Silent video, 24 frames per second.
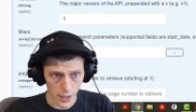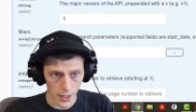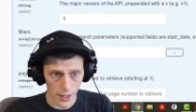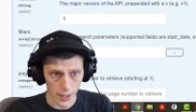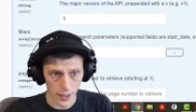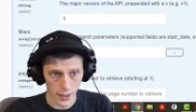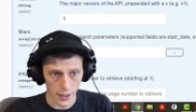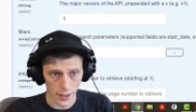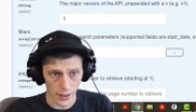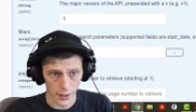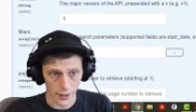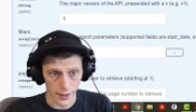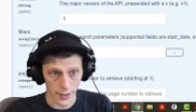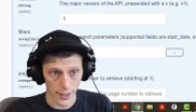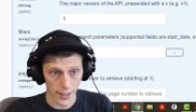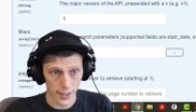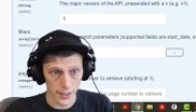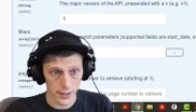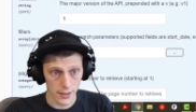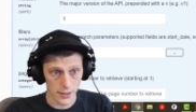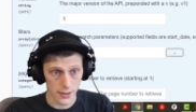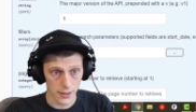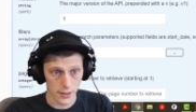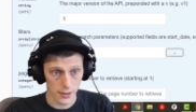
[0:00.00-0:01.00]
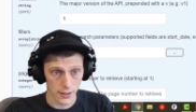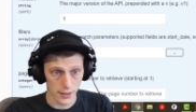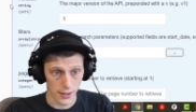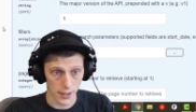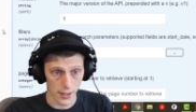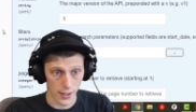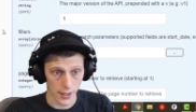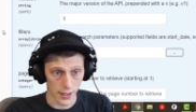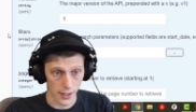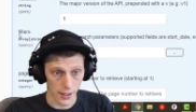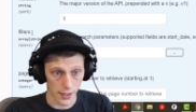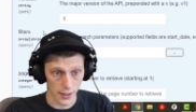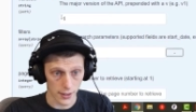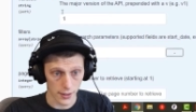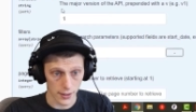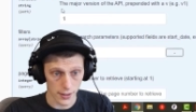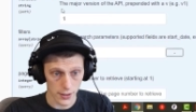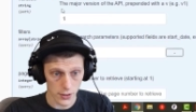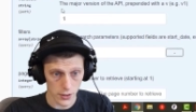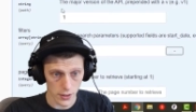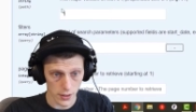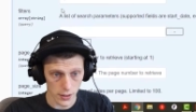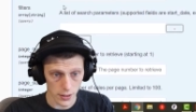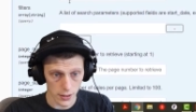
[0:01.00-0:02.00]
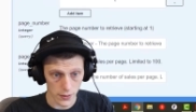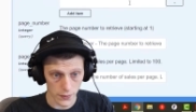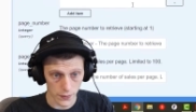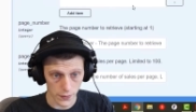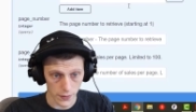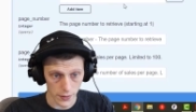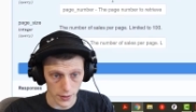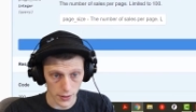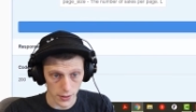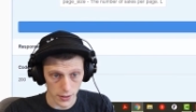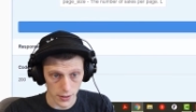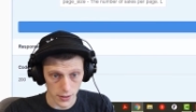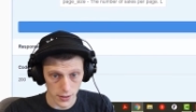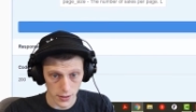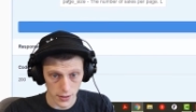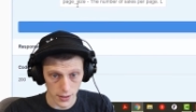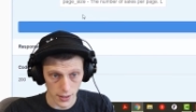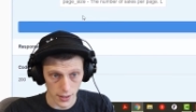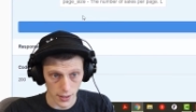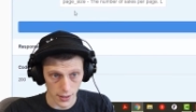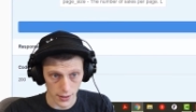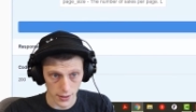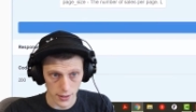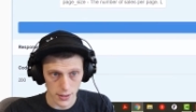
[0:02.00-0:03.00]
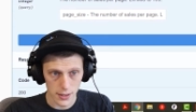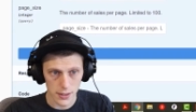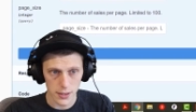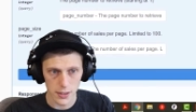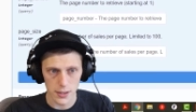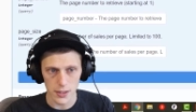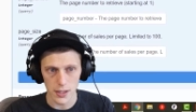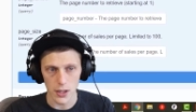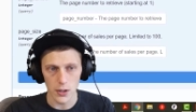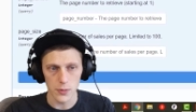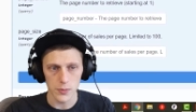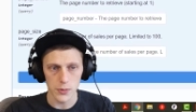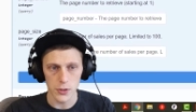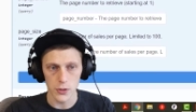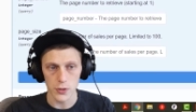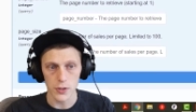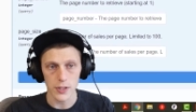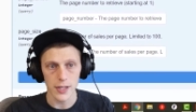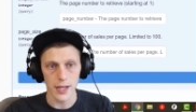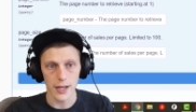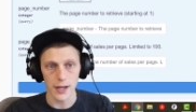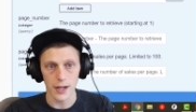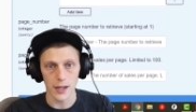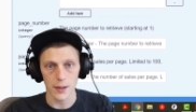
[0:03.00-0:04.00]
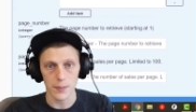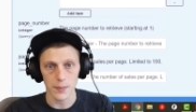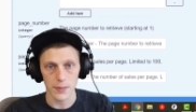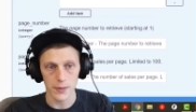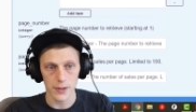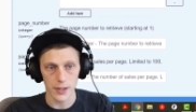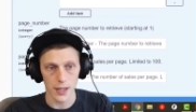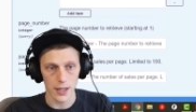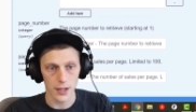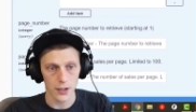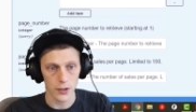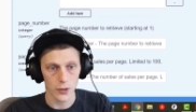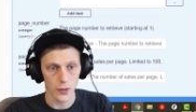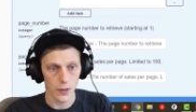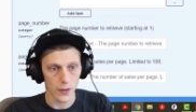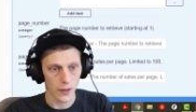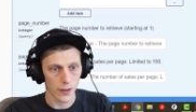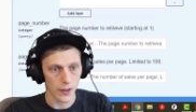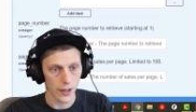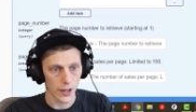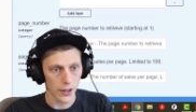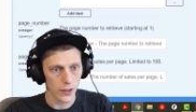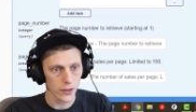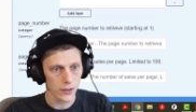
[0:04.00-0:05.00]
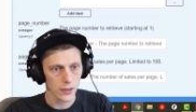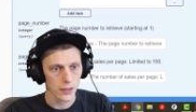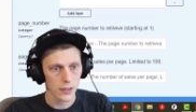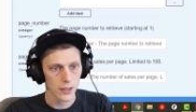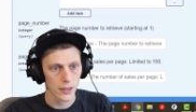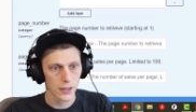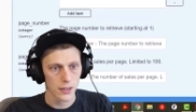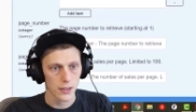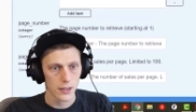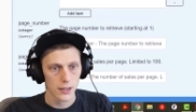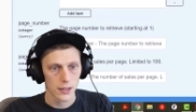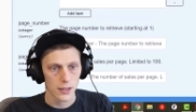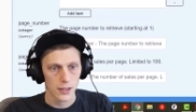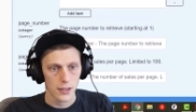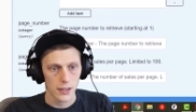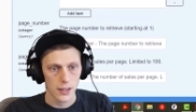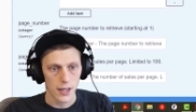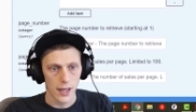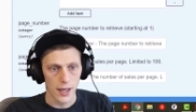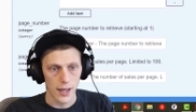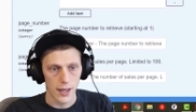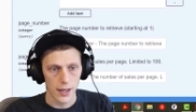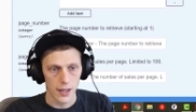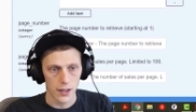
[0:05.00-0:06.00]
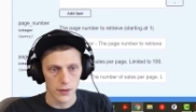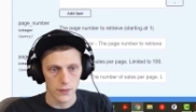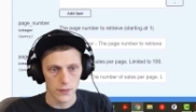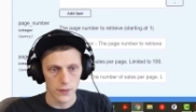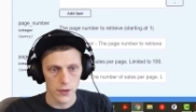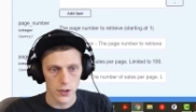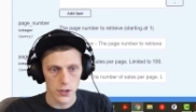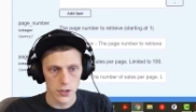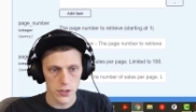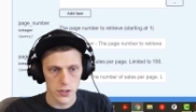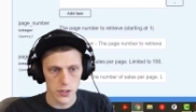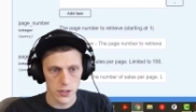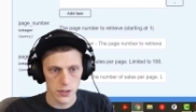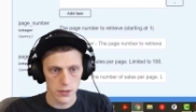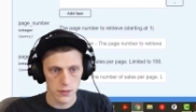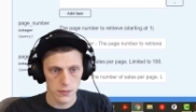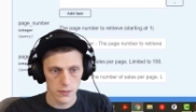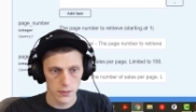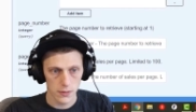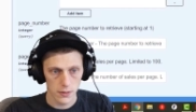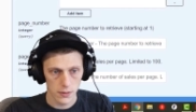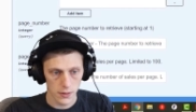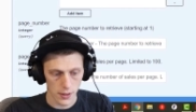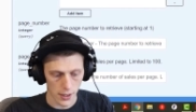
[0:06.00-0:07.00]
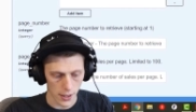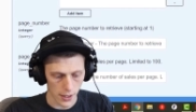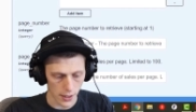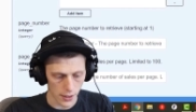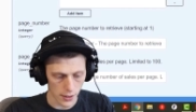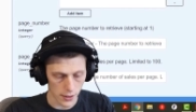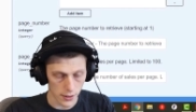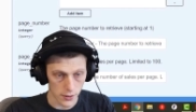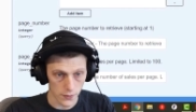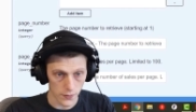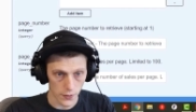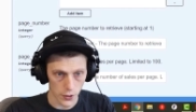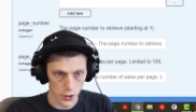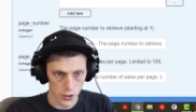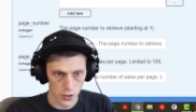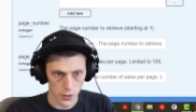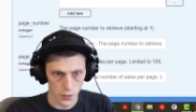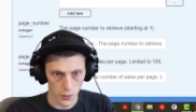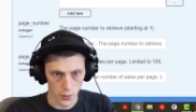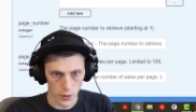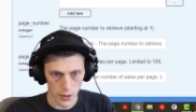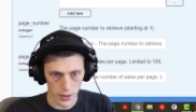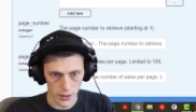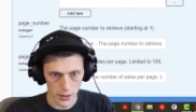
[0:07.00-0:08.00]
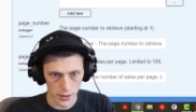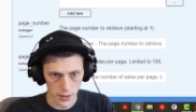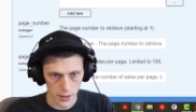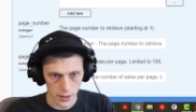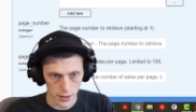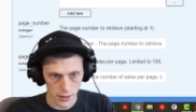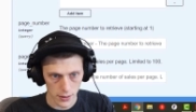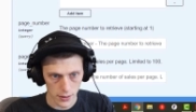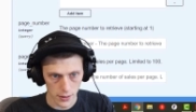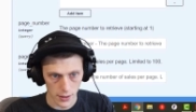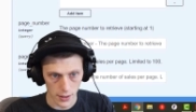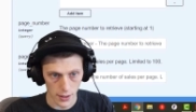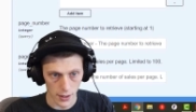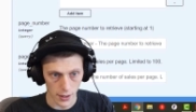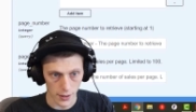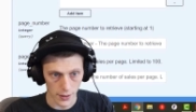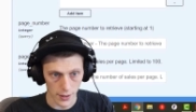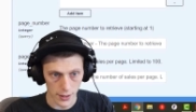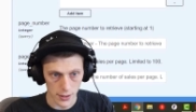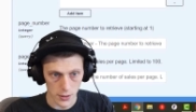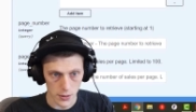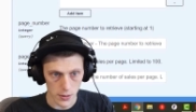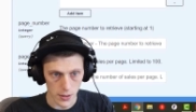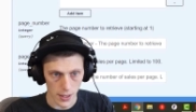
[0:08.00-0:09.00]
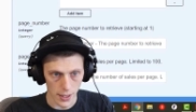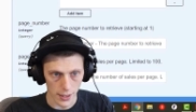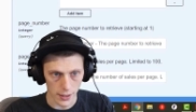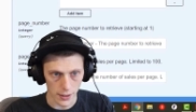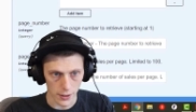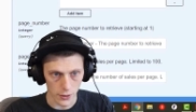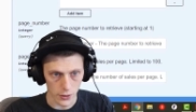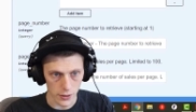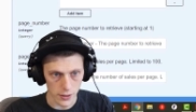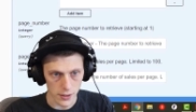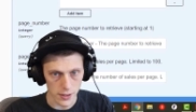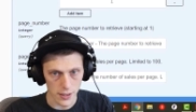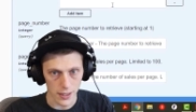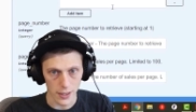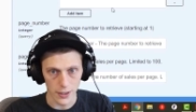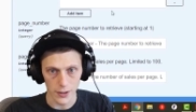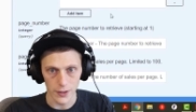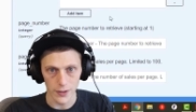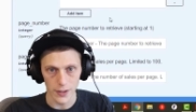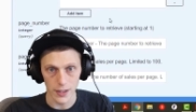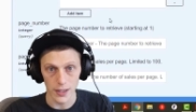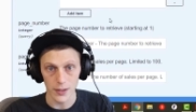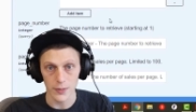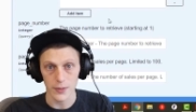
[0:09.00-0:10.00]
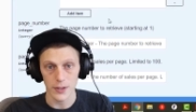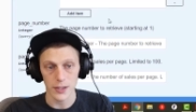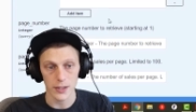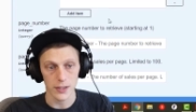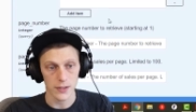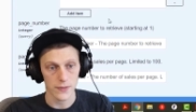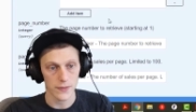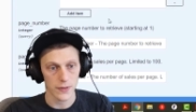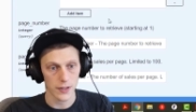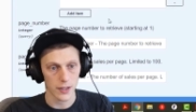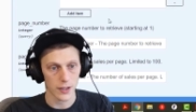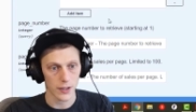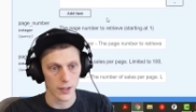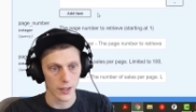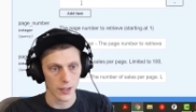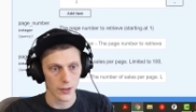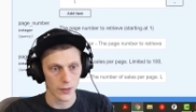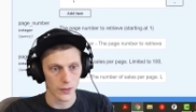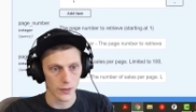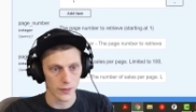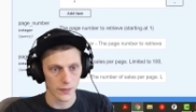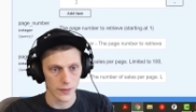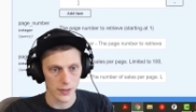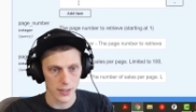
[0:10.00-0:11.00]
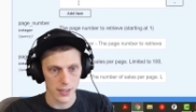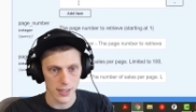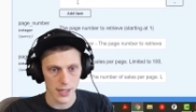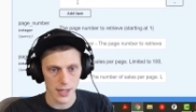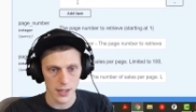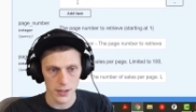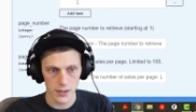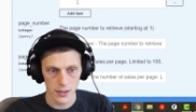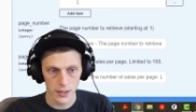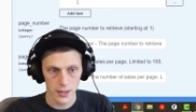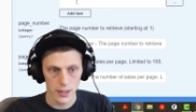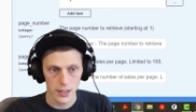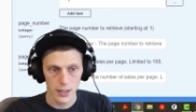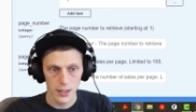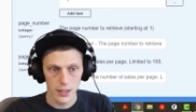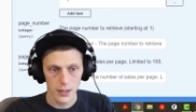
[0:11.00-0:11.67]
uh, get, and these are the different, uh, this just helps you set up that URL. version, it's version one. Uh, that's I got stuck on that when I was figuring all of this out.